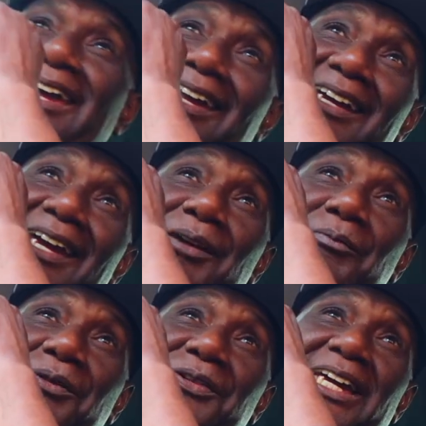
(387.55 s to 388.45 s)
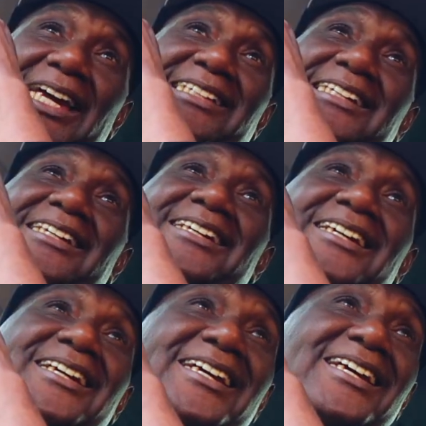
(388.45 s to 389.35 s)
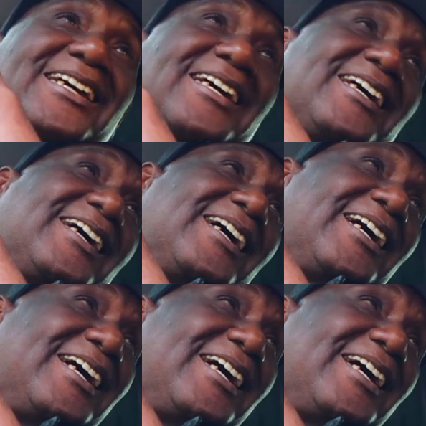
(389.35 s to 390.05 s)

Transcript: Hey, me forget it. Eh?